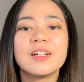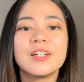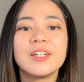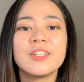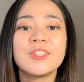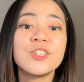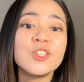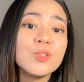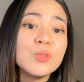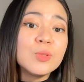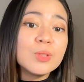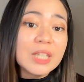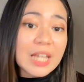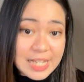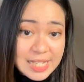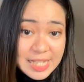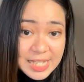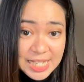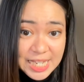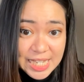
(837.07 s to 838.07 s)
new
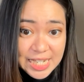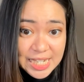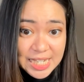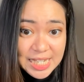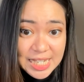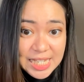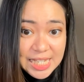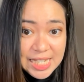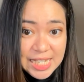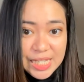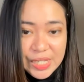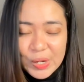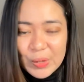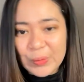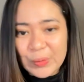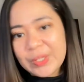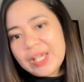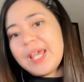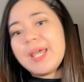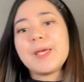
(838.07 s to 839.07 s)
license.
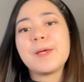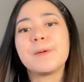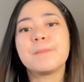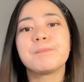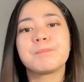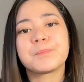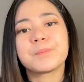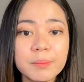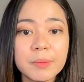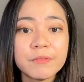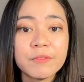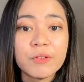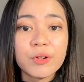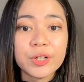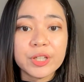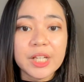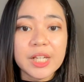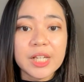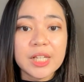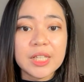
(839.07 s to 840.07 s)
Okay.
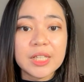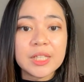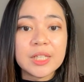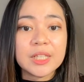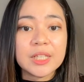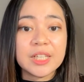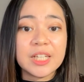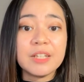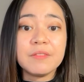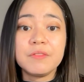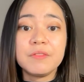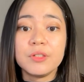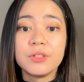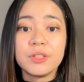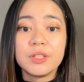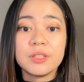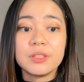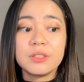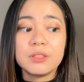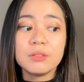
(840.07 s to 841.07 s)
Before they give you
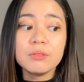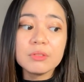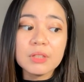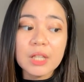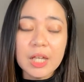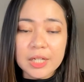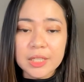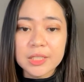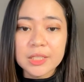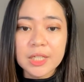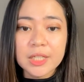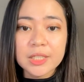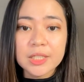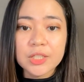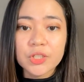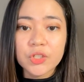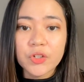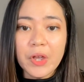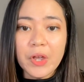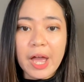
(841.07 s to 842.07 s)
the new
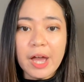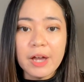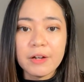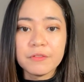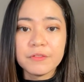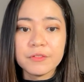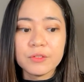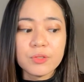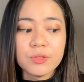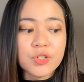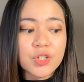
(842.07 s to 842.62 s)
license, you have to